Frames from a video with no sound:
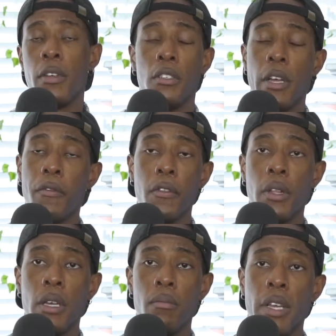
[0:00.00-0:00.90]
It's
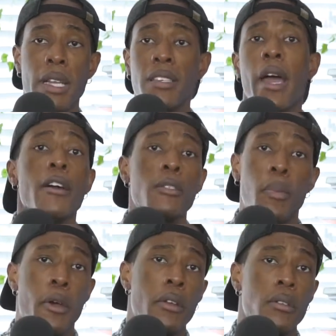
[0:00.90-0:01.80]
definitely the entire
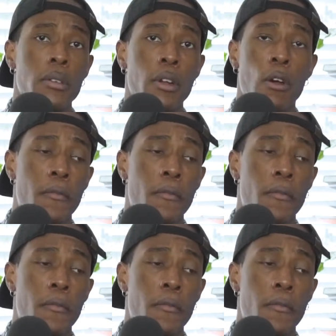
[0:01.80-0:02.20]
experience,